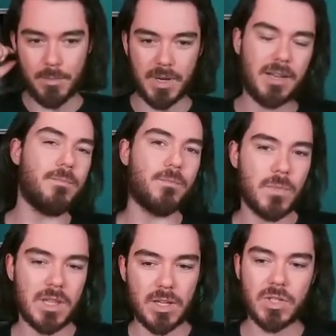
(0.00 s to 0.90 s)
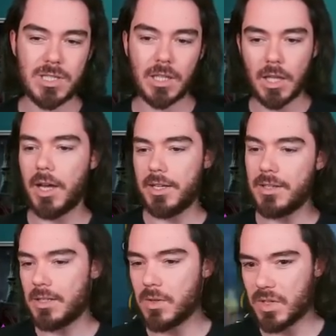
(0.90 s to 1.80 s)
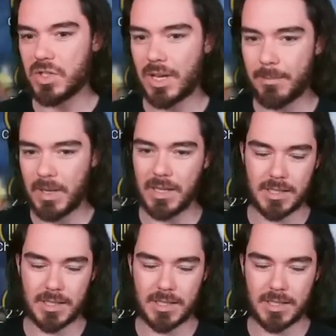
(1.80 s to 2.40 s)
But there's just a lot you can do with this champion.